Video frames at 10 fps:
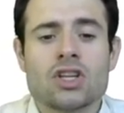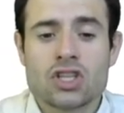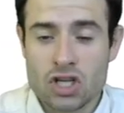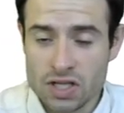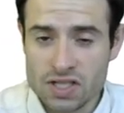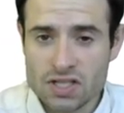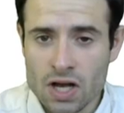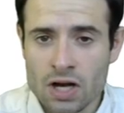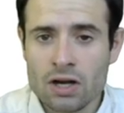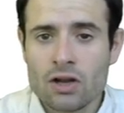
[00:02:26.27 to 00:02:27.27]
chances
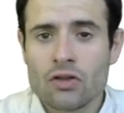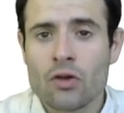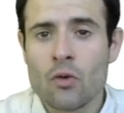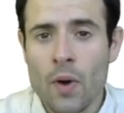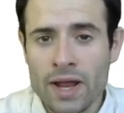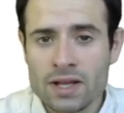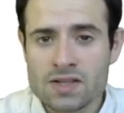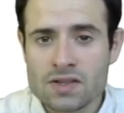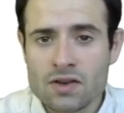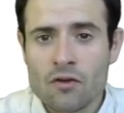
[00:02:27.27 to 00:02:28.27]
are the
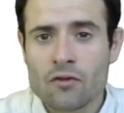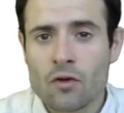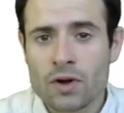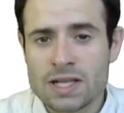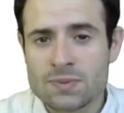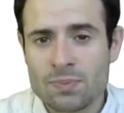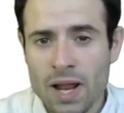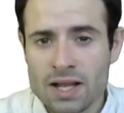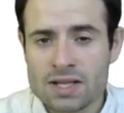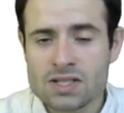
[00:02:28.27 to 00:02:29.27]
rates for these
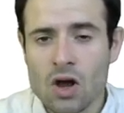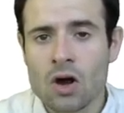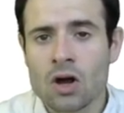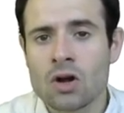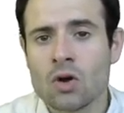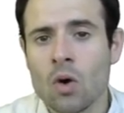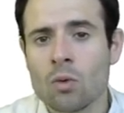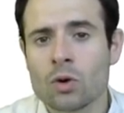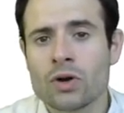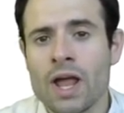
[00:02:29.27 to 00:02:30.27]
plans are
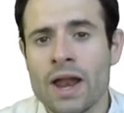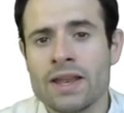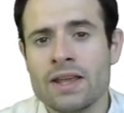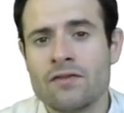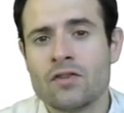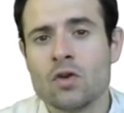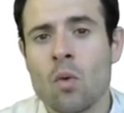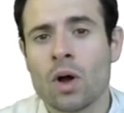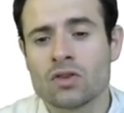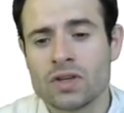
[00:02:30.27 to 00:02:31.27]
lower than if you
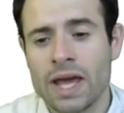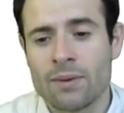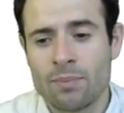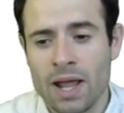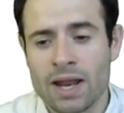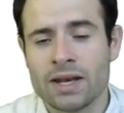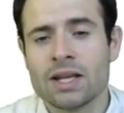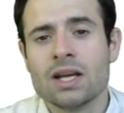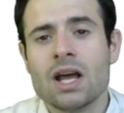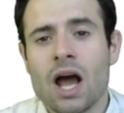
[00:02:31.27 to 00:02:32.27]
want to get a plan
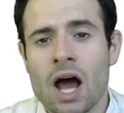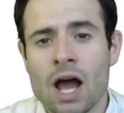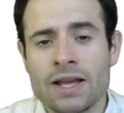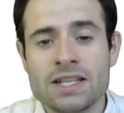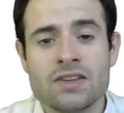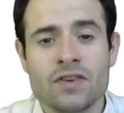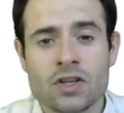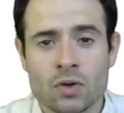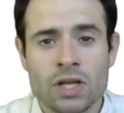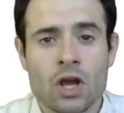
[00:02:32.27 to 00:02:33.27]

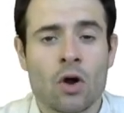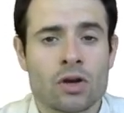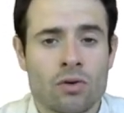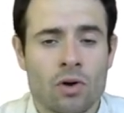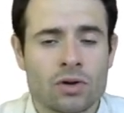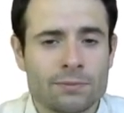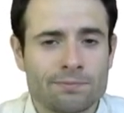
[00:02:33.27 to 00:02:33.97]
individually on your own.